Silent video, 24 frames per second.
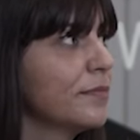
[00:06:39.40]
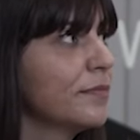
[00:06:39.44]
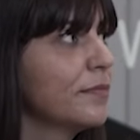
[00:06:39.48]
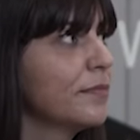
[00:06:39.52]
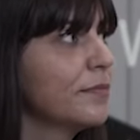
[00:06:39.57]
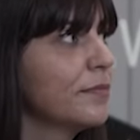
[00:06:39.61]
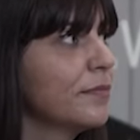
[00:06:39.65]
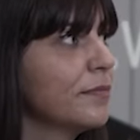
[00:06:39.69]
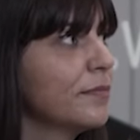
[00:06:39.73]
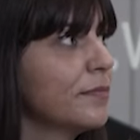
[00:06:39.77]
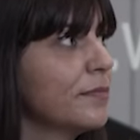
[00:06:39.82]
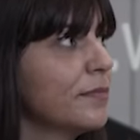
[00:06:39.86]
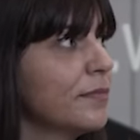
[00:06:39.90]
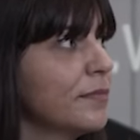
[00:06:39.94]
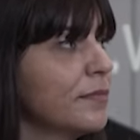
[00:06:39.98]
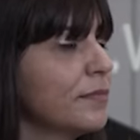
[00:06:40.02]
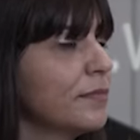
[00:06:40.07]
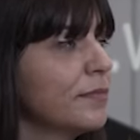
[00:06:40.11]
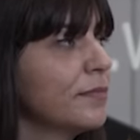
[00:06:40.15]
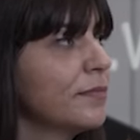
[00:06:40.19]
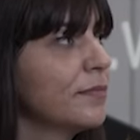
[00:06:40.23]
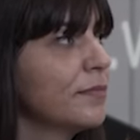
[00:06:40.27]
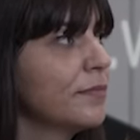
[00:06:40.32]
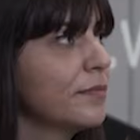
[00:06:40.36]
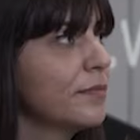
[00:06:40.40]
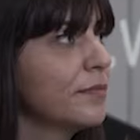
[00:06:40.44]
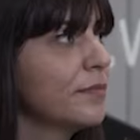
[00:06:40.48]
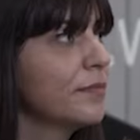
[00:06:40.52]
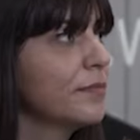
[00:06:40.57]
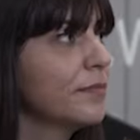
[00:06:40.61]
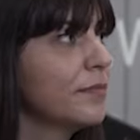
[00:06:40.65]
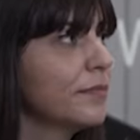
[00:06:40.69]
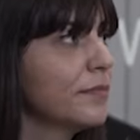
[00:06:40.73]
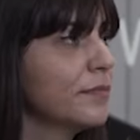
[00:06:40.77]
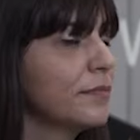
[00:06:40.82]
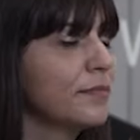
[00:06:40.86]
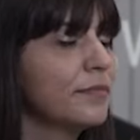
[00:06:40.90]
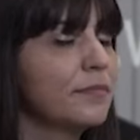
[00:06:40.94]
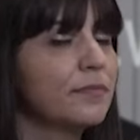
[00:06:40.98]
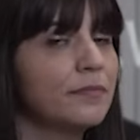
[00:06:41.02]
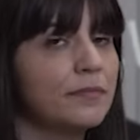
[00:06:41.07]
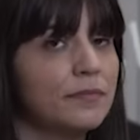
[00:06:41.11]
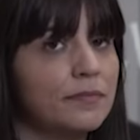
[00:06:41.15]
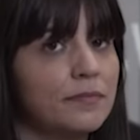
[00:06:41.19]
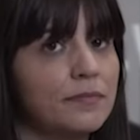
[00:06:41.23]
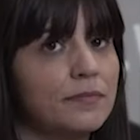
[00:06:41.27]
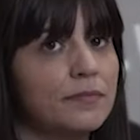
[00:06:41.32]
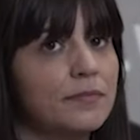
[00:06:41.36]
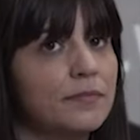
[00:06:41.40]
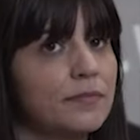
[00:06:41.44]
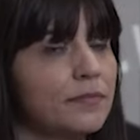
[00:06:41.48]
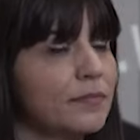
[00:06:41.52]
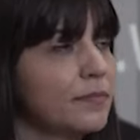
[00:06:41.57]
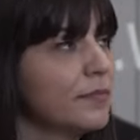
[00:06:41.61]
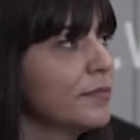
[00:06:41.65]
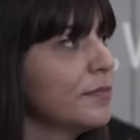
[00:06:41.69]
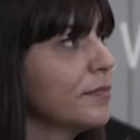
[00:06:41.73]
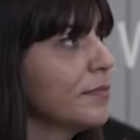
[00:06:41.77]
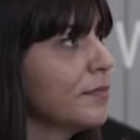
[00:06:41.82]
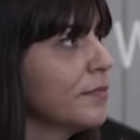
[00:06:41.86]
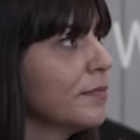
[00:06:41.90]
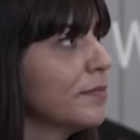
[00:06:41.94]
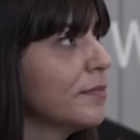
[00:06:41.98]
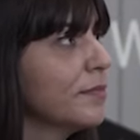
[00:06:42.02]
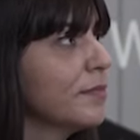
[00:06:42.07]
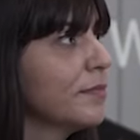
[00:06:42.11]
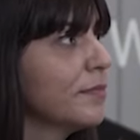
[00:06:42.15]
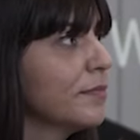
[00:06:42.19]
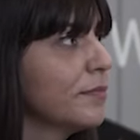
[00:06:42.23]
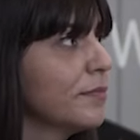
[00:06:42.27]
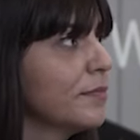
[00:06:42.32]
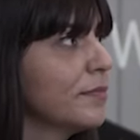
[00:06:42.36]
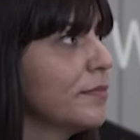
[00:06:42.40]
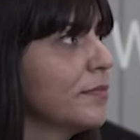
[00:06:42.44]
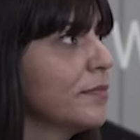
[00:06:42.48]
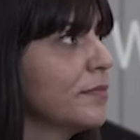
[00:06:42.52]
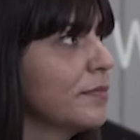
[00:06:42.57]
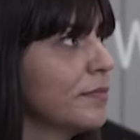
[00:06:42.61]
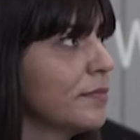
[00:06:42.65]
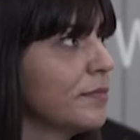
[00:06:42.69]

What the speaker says: [no speech]